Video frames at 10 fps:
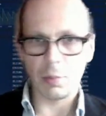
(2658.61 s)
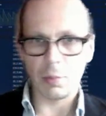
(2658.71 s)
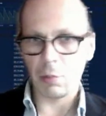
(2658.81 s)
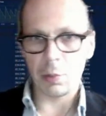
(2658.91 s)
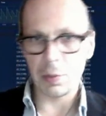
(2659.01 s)

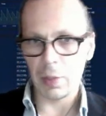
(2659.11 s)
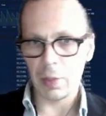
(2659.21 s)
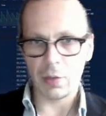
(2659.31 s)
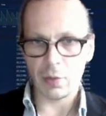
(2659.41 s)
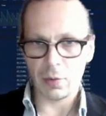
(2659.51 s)

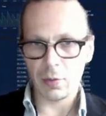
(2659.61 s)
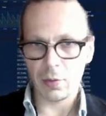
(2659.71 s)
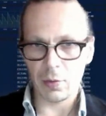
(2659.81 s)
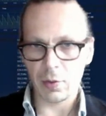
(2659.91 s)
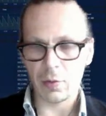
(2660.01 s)

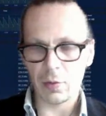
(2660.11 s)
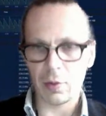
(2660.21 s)
the